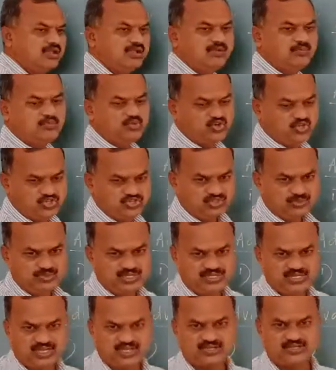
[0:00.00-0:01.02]

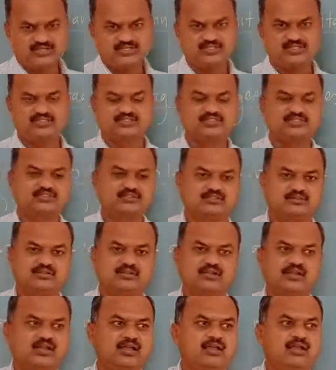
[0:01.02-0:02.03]
potentiometer is
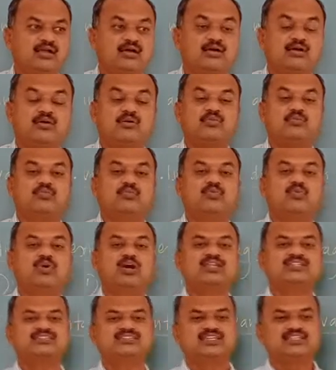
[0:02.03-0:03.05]

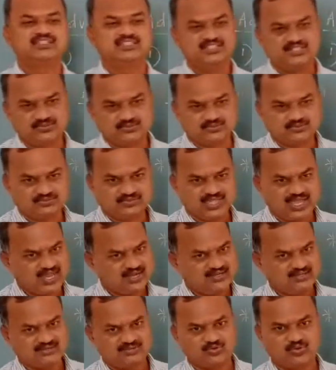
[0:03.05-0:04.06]
more sensitive
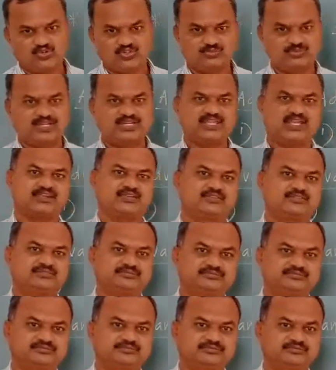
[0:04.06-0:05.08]
than the voltmeter.
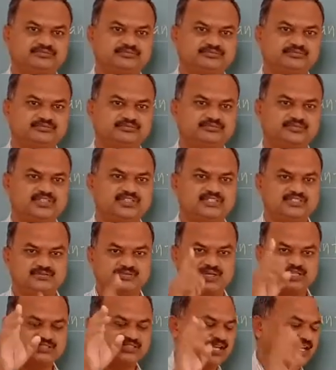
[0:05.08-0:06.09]
This is
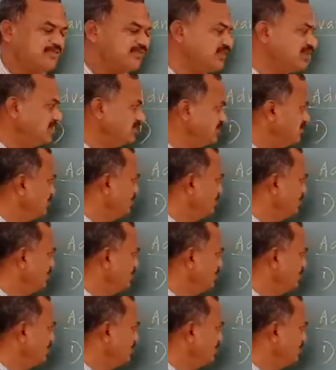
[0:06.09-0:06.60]
first advantage